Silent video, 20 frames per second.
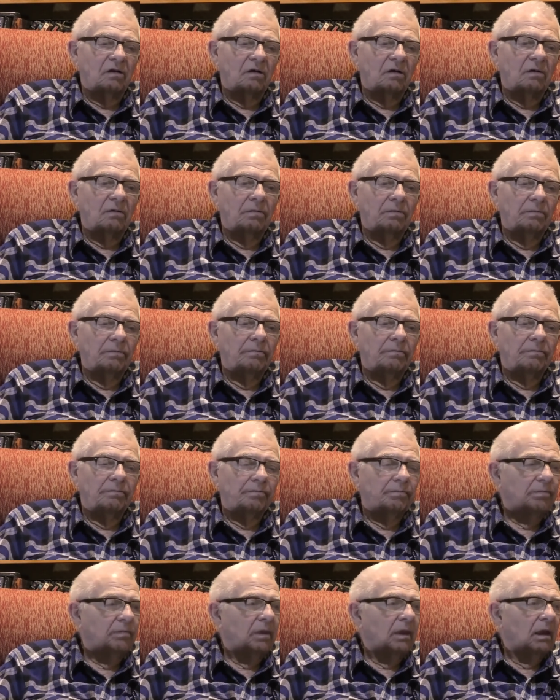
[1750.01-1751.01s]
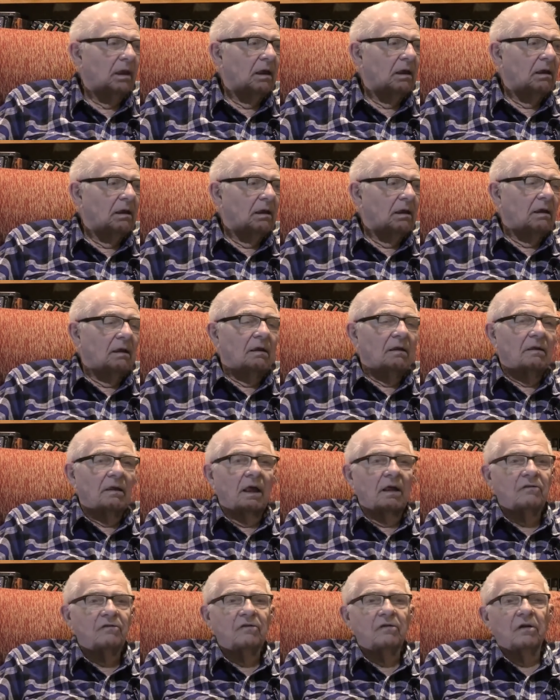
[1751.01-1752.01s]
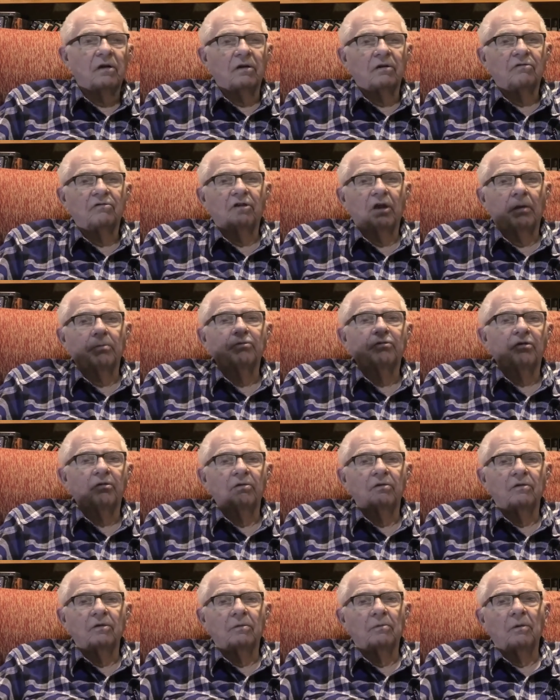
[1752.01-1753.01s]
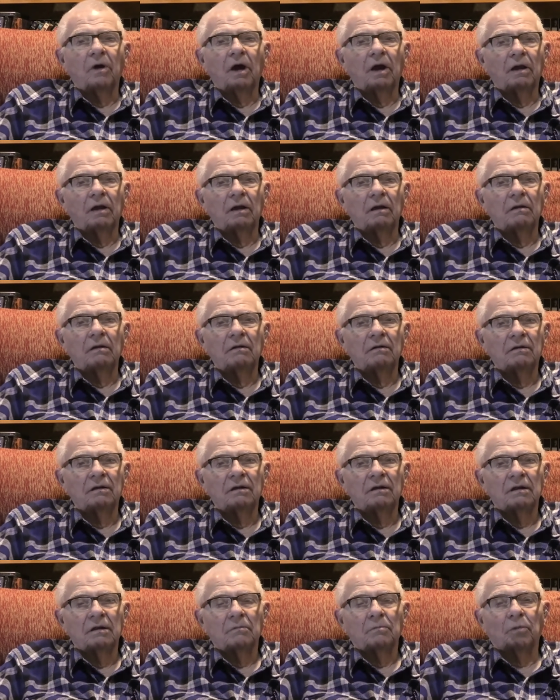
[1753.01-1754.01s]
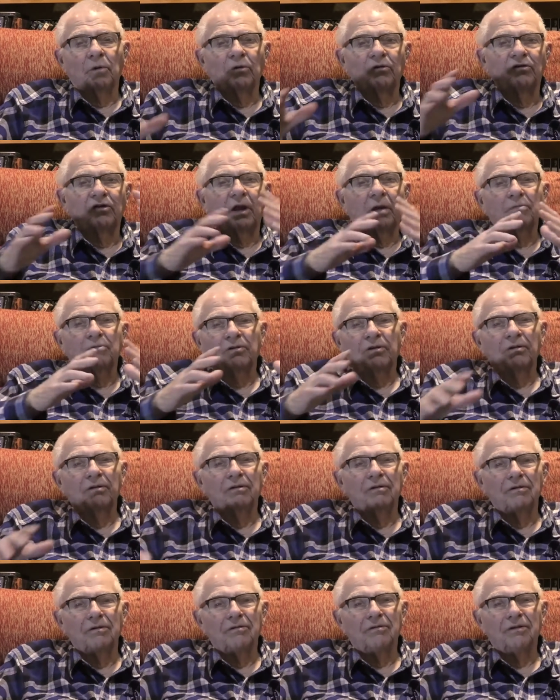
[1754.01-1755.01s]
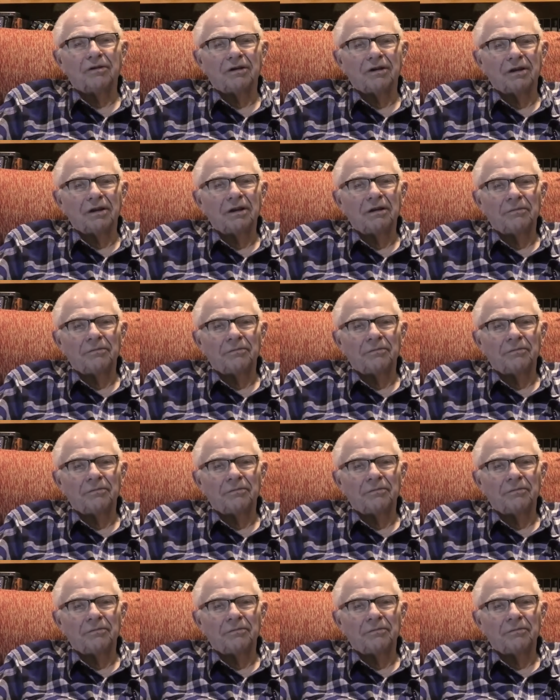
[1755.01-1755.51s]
but I. That's the exception to my perception, you see.